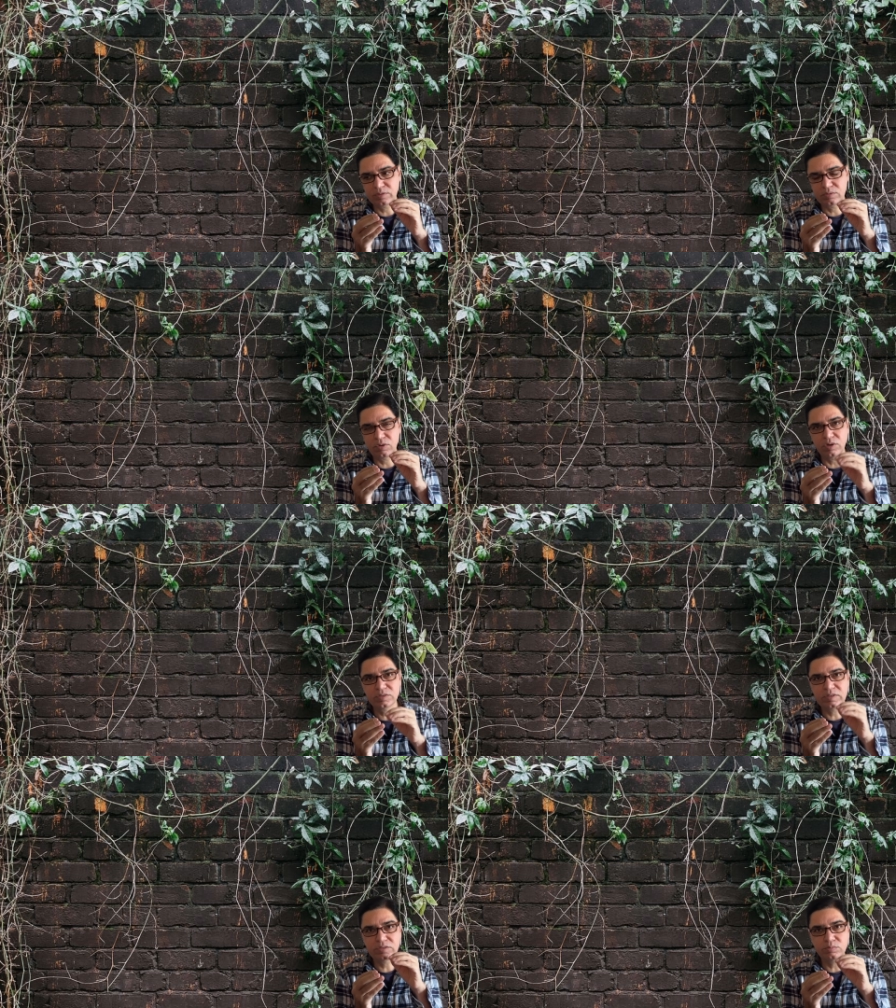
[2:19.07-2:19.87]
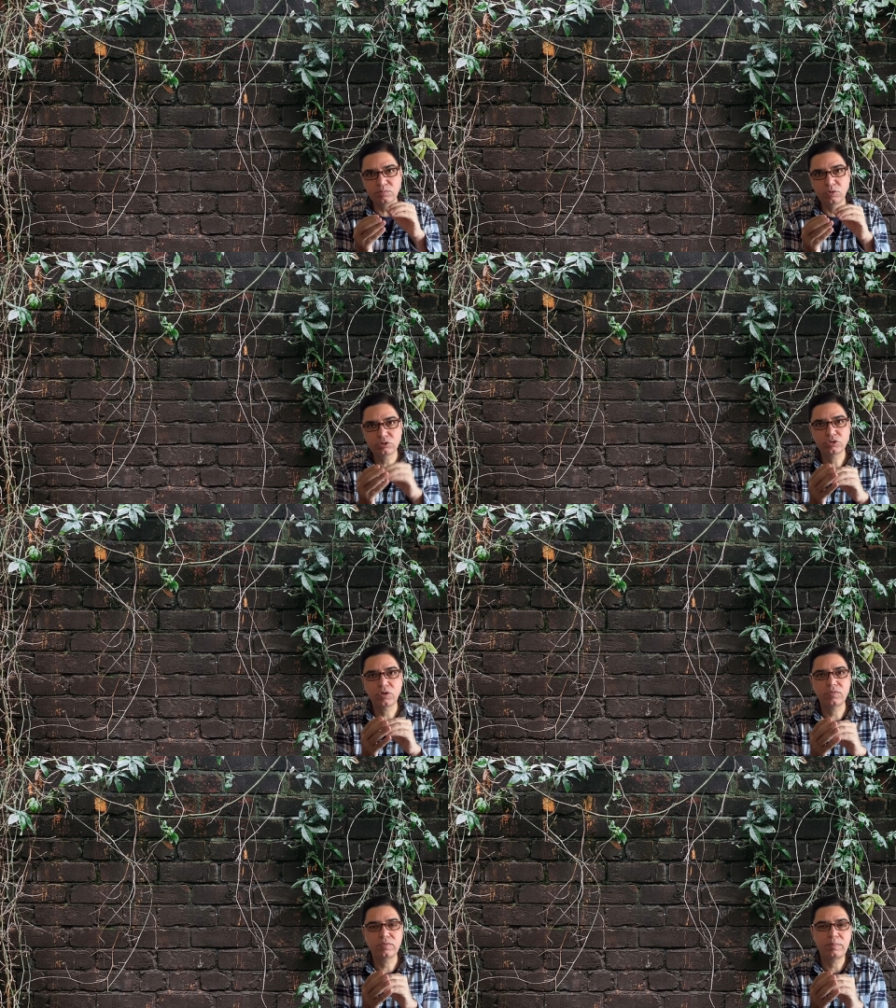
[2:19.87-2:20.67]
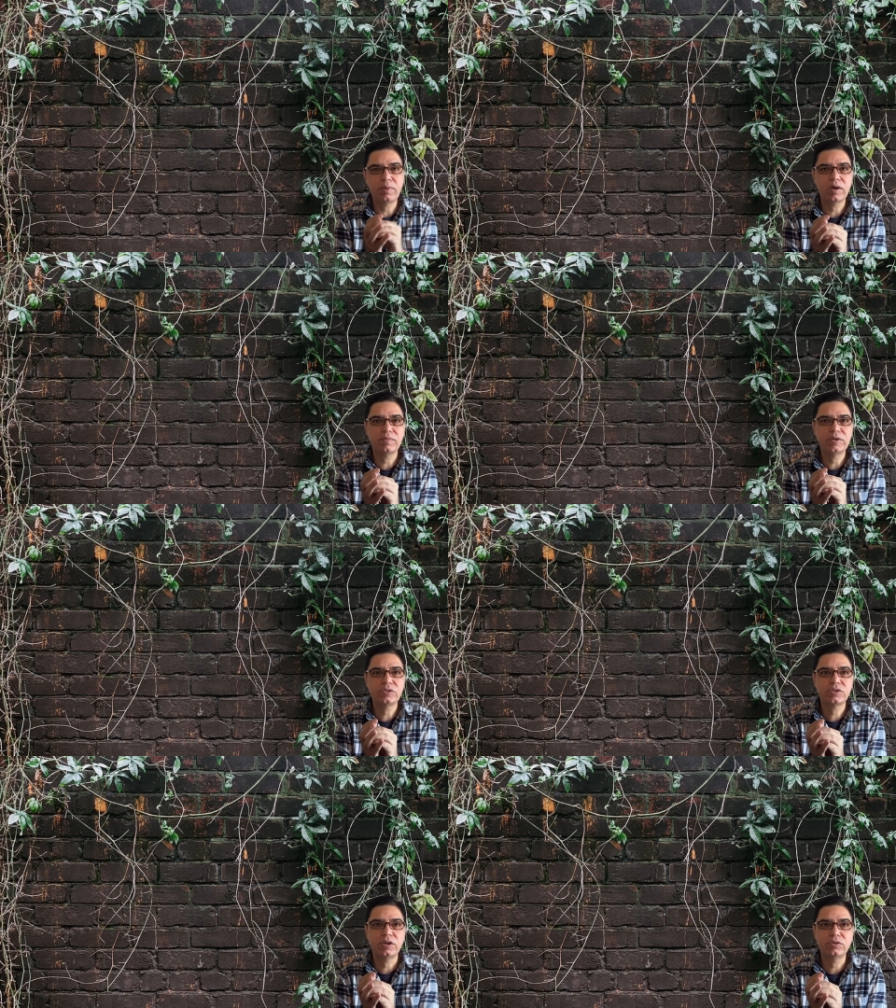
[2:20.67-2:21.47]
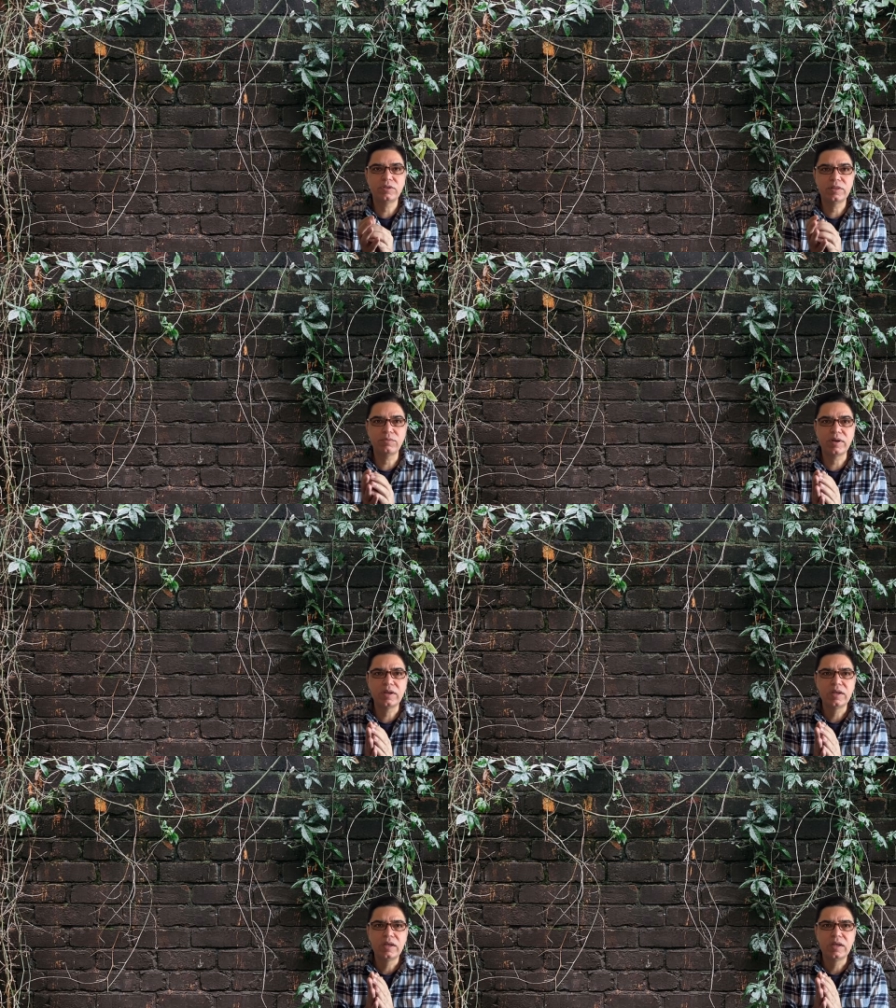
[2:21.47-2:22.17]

cause this motion of a part of intestine to the one.